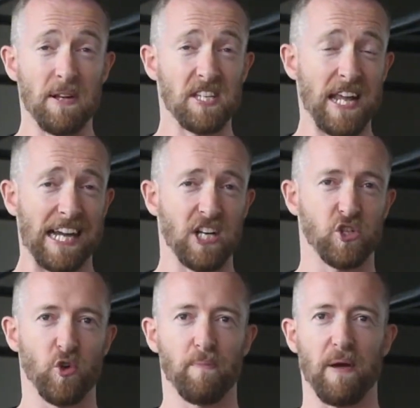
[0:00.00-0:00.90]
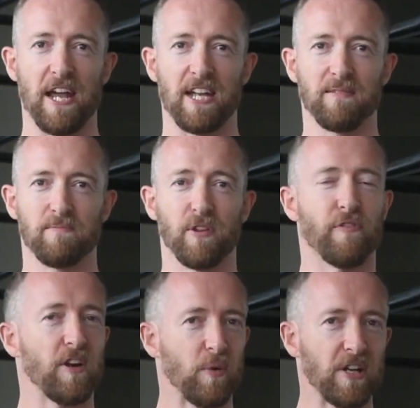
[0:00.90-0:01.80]
it's a nagging joint pain, the
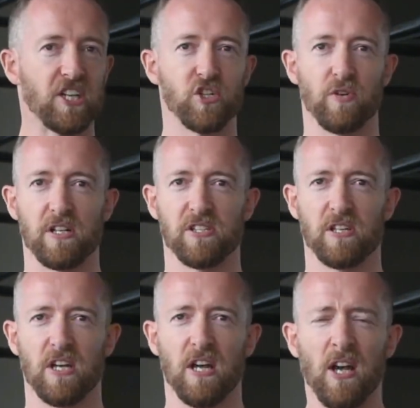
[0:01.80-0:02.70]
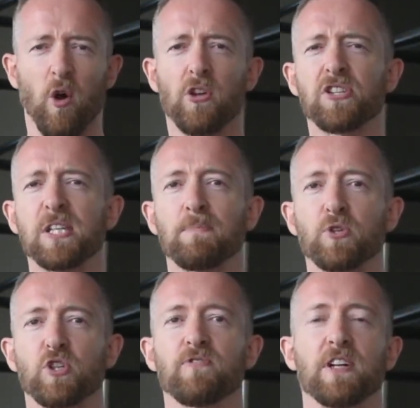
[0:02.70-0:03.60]
frequent injuries, or the simple
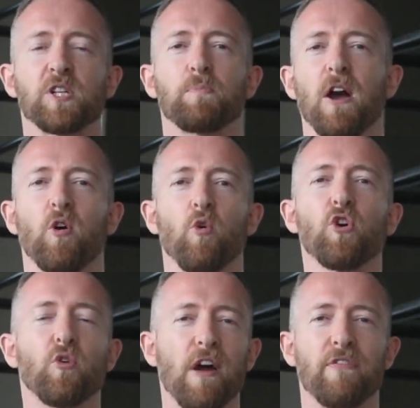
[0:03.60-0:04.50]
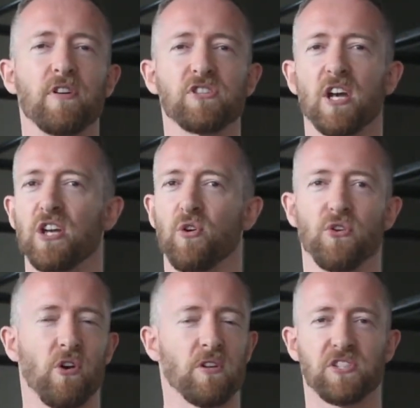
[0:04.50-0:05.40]
truth that despite all your efforts, you're
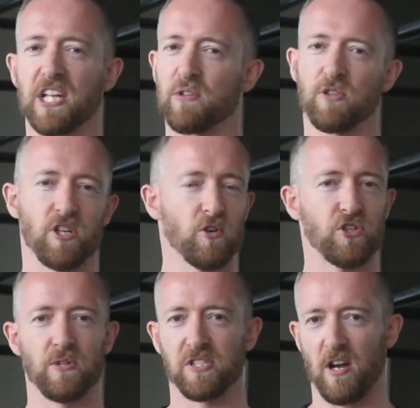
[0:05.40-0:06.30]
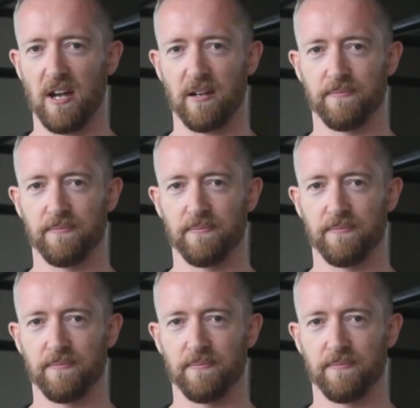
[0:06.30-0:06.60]
not seeing the results you desire.